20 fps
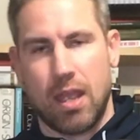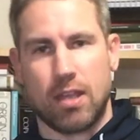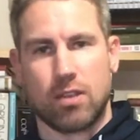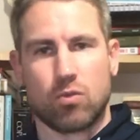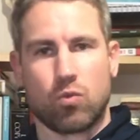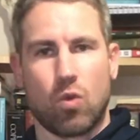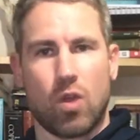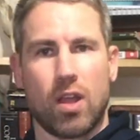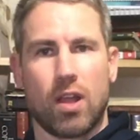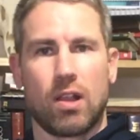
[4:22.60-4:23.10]

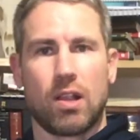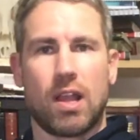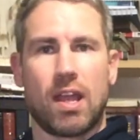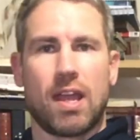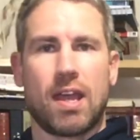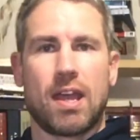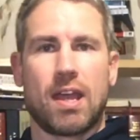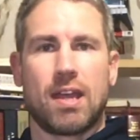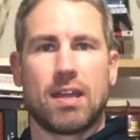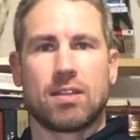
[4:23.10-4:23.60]
as well
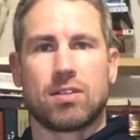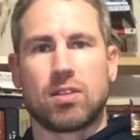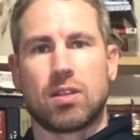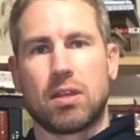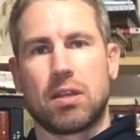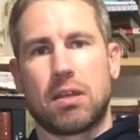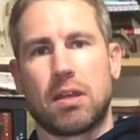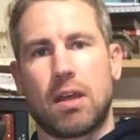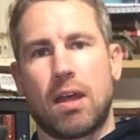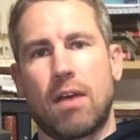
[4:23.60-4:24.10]
as
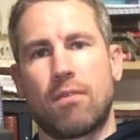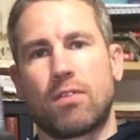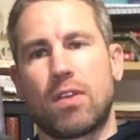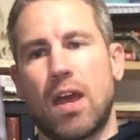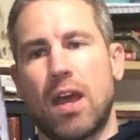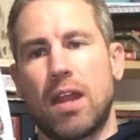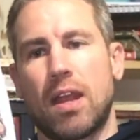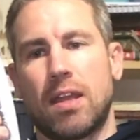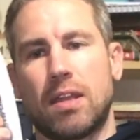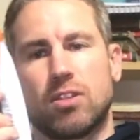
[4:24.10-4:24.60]
I've
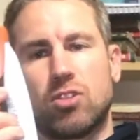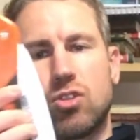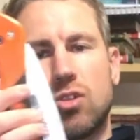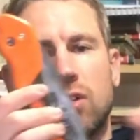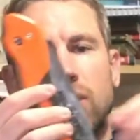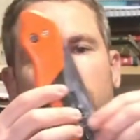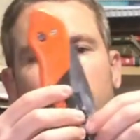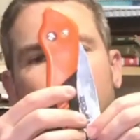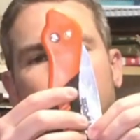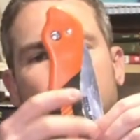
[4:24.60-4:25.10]
got a
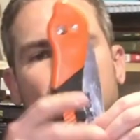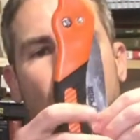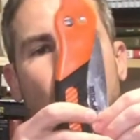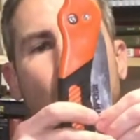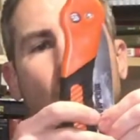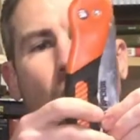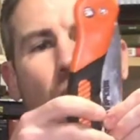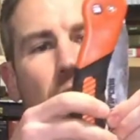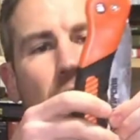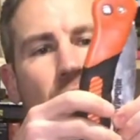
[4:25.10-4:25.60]
little
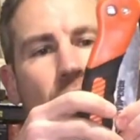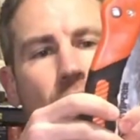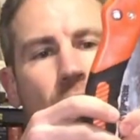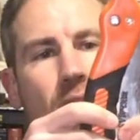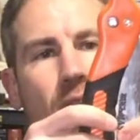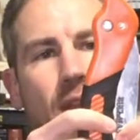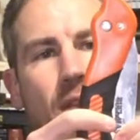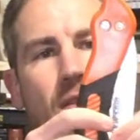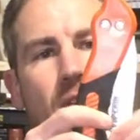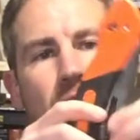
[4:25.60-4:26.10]
saw here,
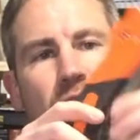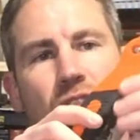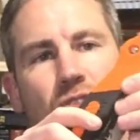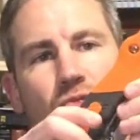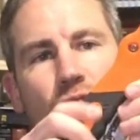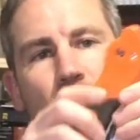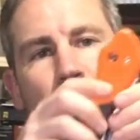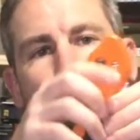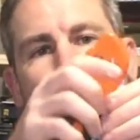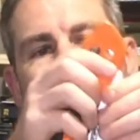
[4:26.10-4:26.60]
and this
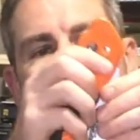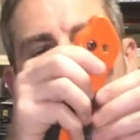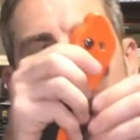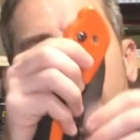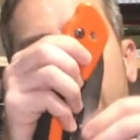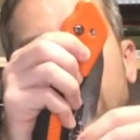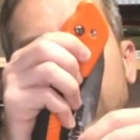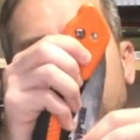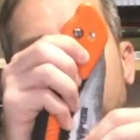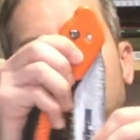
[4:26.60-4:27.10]
is really
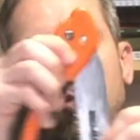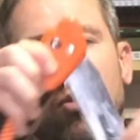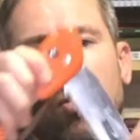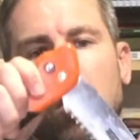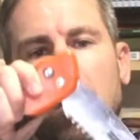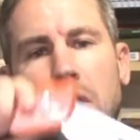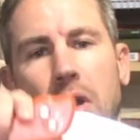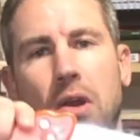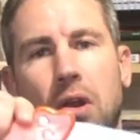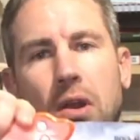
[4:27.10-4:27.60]
great
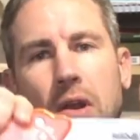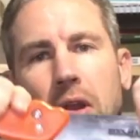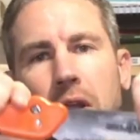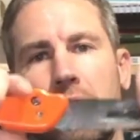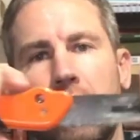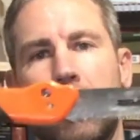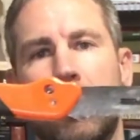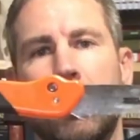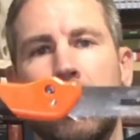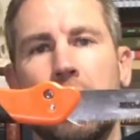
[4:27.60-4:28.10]
for
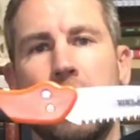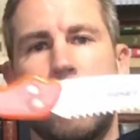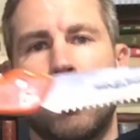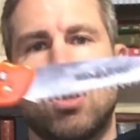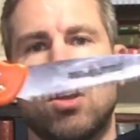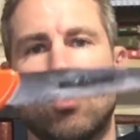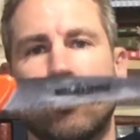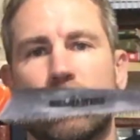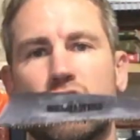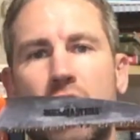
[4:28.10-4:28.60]

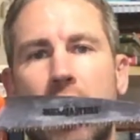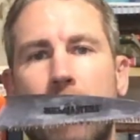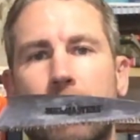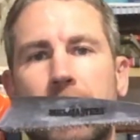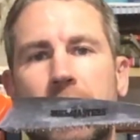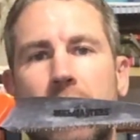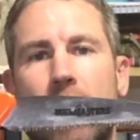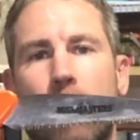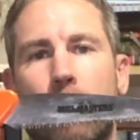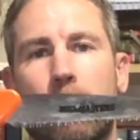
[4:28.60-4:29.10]

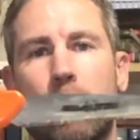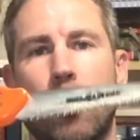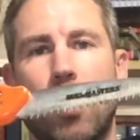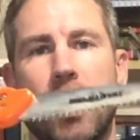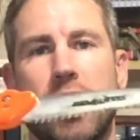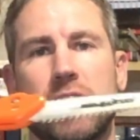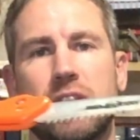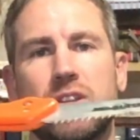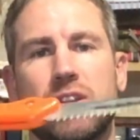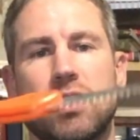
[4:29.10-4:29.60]
chopping down
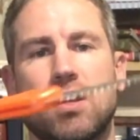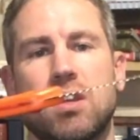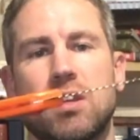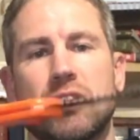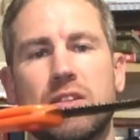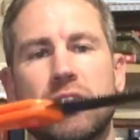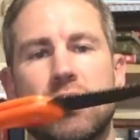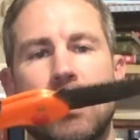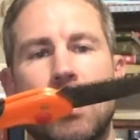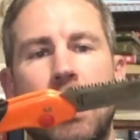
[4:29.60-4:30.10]

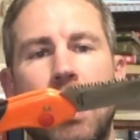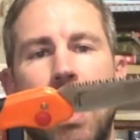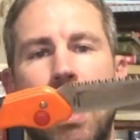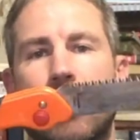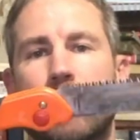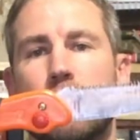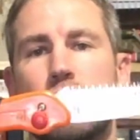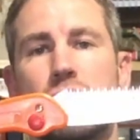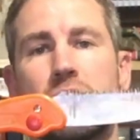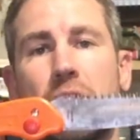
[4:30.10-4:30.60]
branches. I
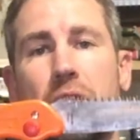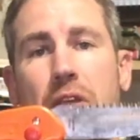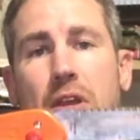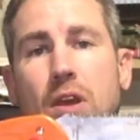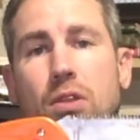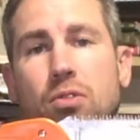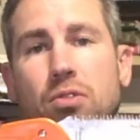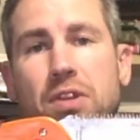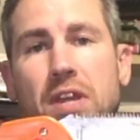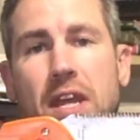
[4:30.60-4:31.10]
used it the
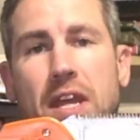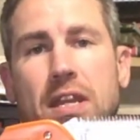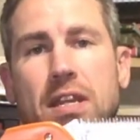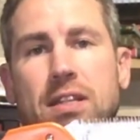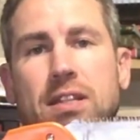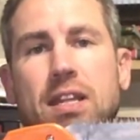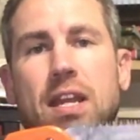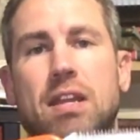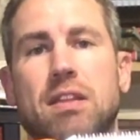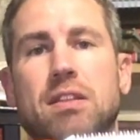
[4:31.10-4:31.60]
other day
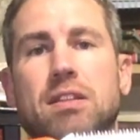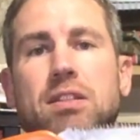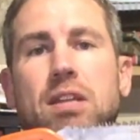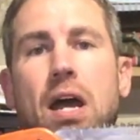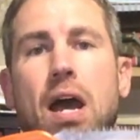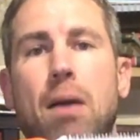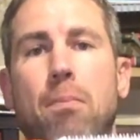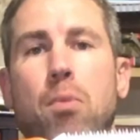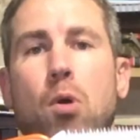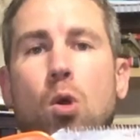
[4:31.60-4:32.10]
to take the
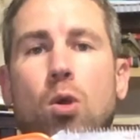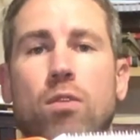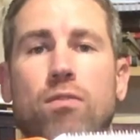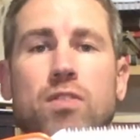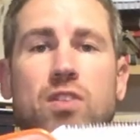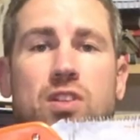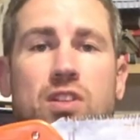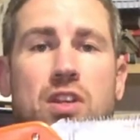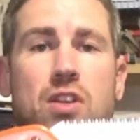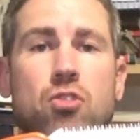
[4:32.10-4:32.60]
top part of
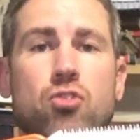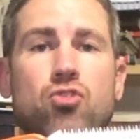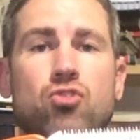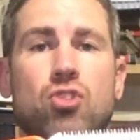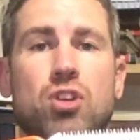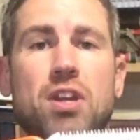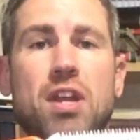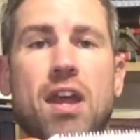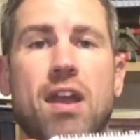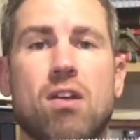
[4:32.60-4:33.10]
a cedar
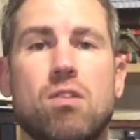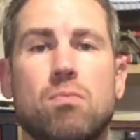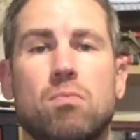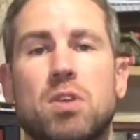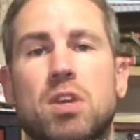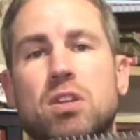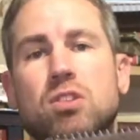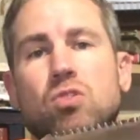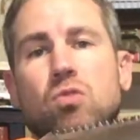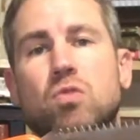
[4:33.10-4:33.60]
tree down
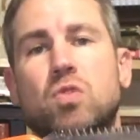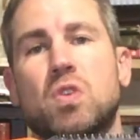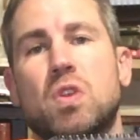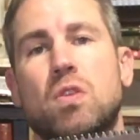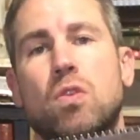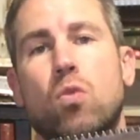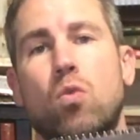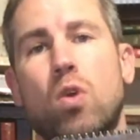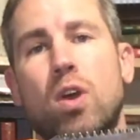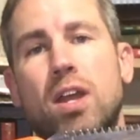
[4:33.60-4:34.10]
because it was
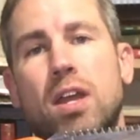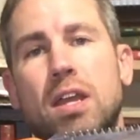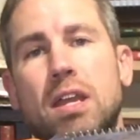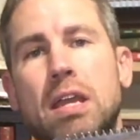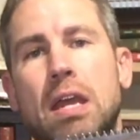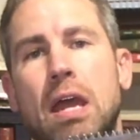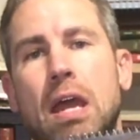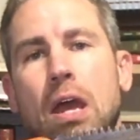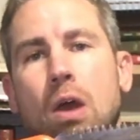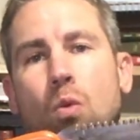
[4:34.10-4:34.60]
in the
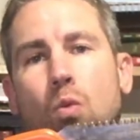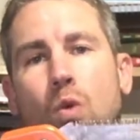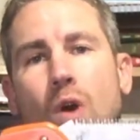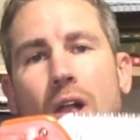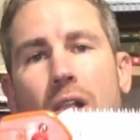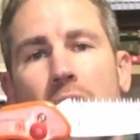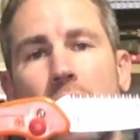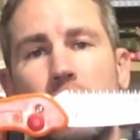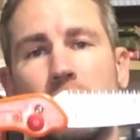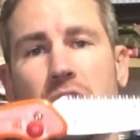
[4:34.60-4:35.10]
way
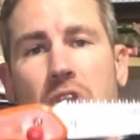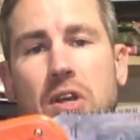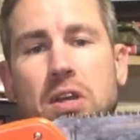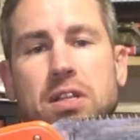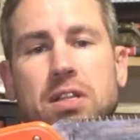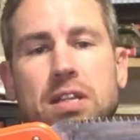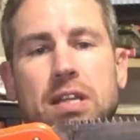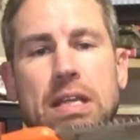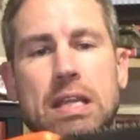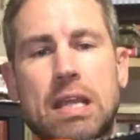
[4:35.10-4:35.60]
while I was
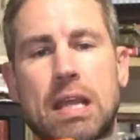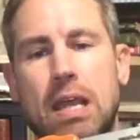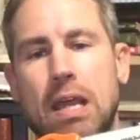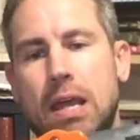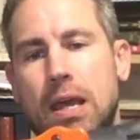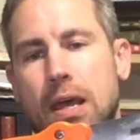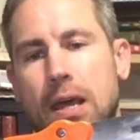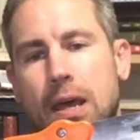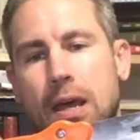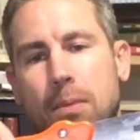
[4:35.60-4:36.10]
hunting,
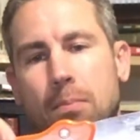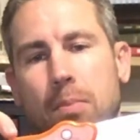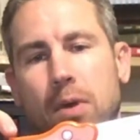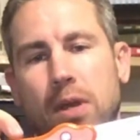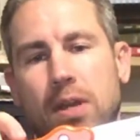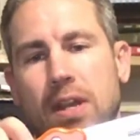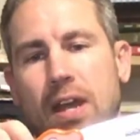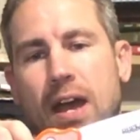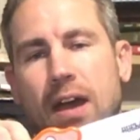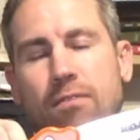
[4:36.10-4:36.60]

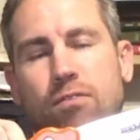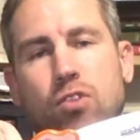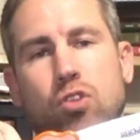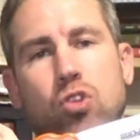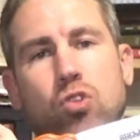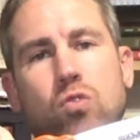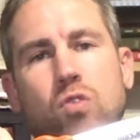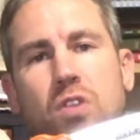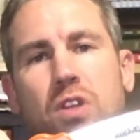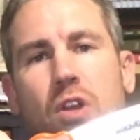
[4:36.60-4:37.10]
but I've
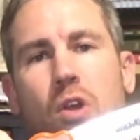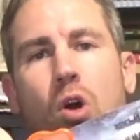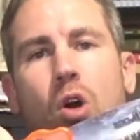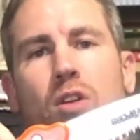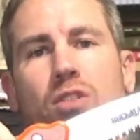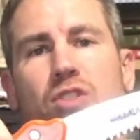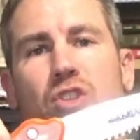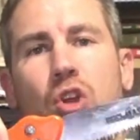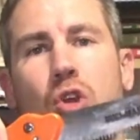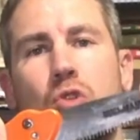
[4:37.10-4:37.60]
used it
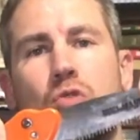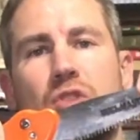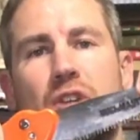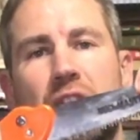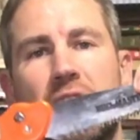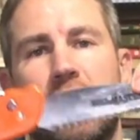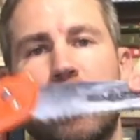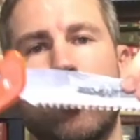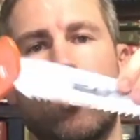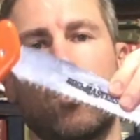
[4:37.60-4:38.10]
also to
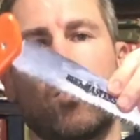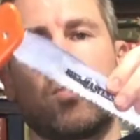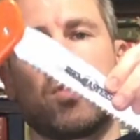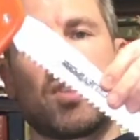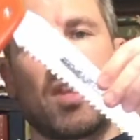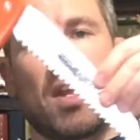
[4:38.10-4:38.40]
help